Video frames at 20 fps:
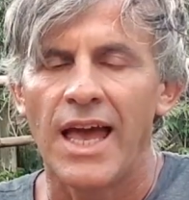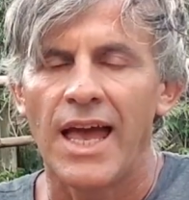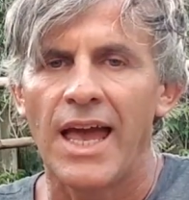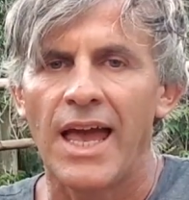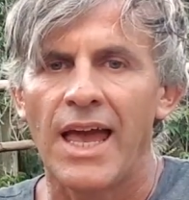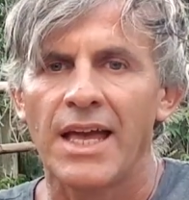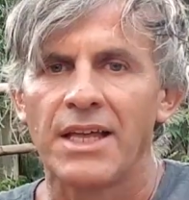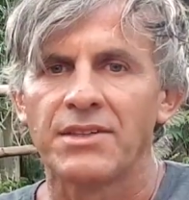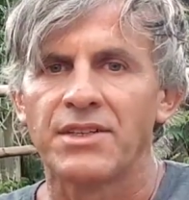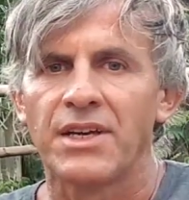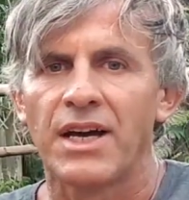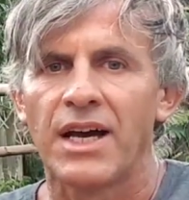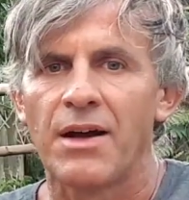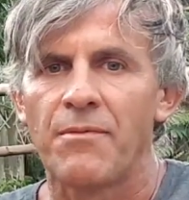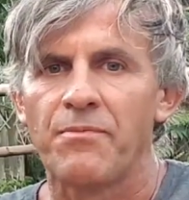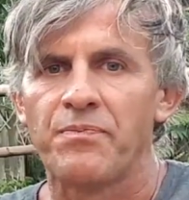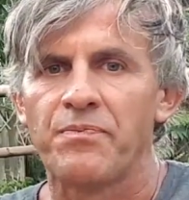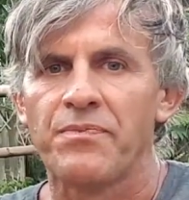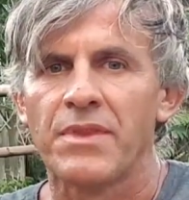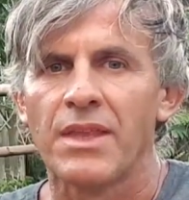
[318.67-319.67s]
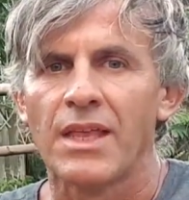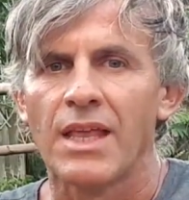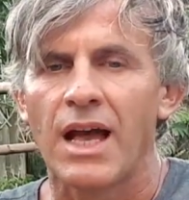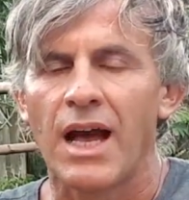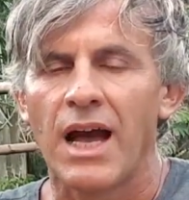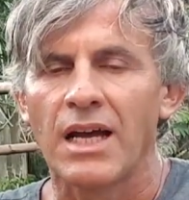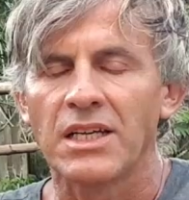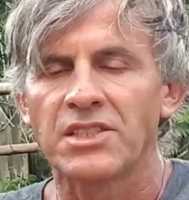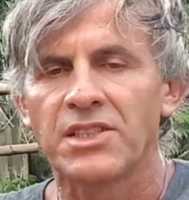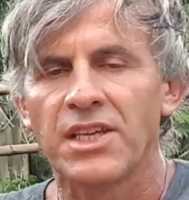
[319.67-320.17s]
and
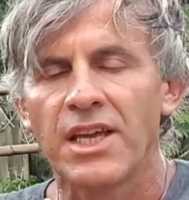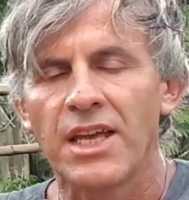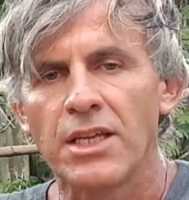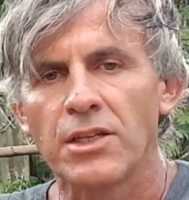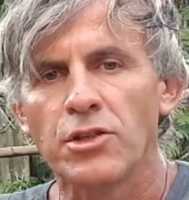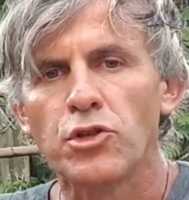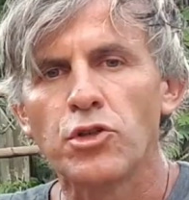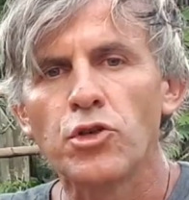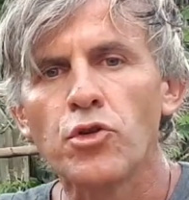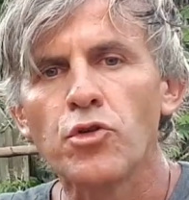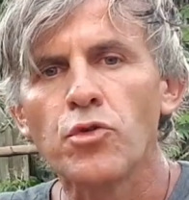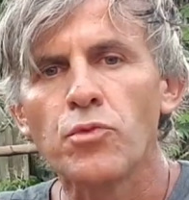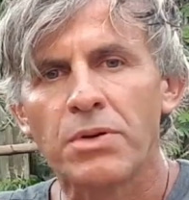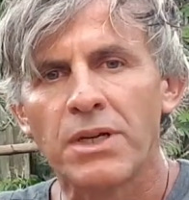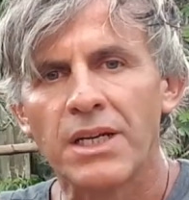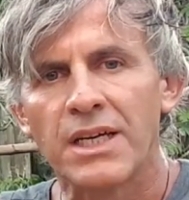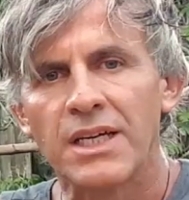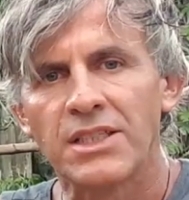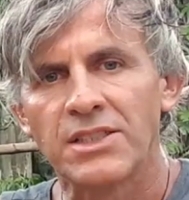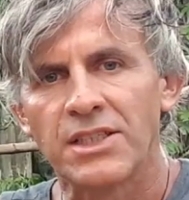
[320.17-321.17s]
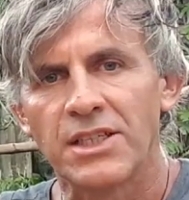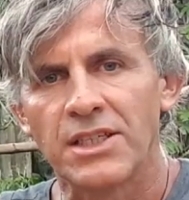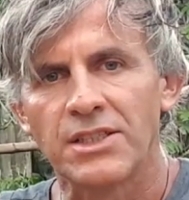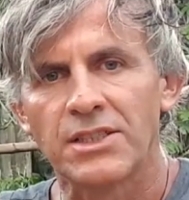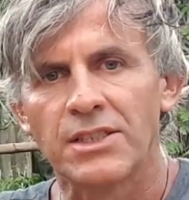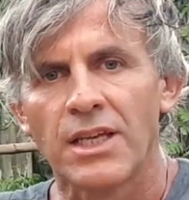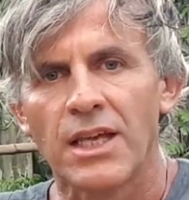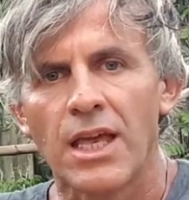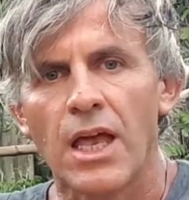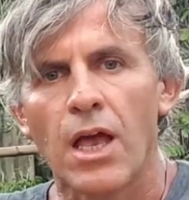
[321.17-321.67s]
I stay in two
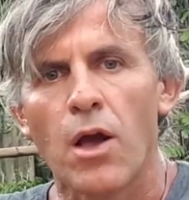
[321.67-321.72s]
places.